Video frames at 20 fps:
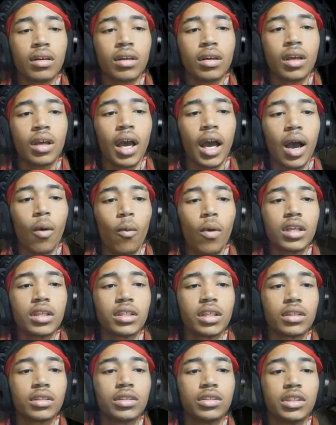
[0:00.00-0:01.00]
I wanted
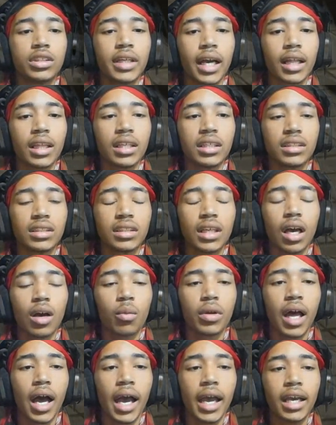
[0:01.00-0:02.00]
to check this out with
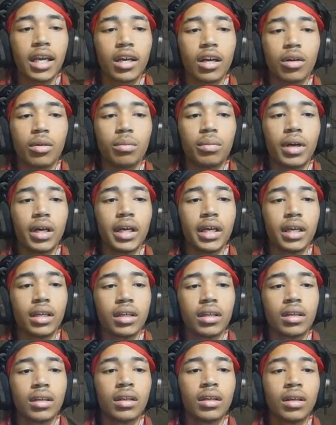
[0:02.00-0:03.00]
Aiko, but
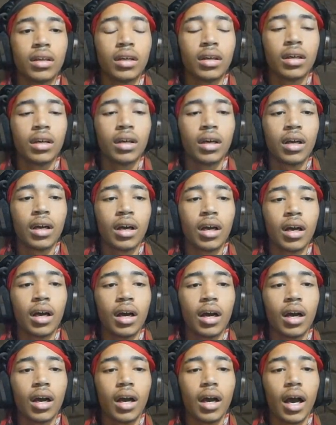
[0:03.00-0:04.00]

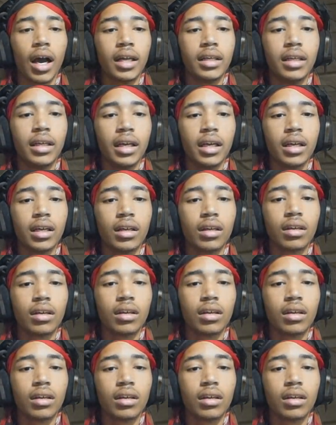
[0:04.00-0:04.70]
I didn't.